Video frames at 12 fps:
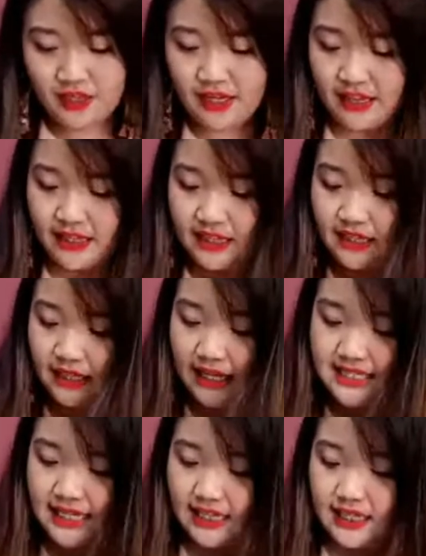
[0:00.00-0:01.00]
And then the
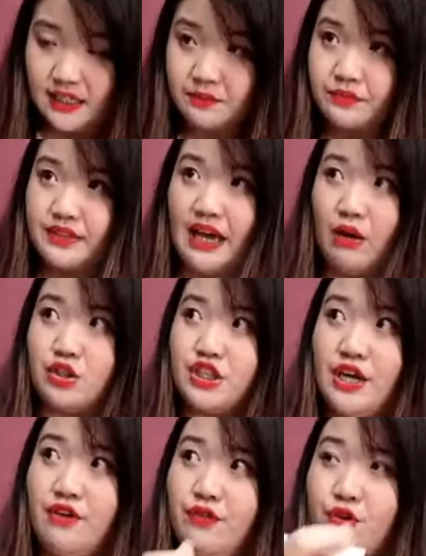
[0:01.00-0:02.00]
last color that I'll
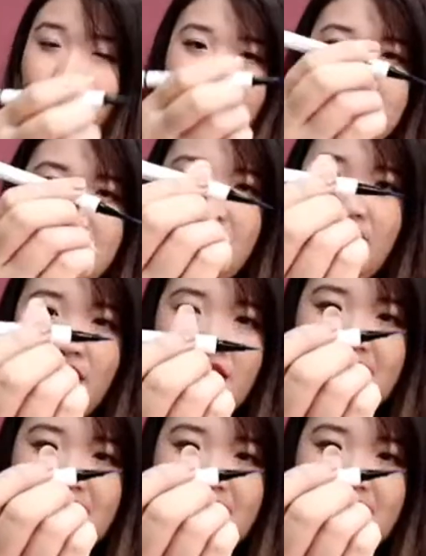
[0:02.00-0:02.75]
share with you is the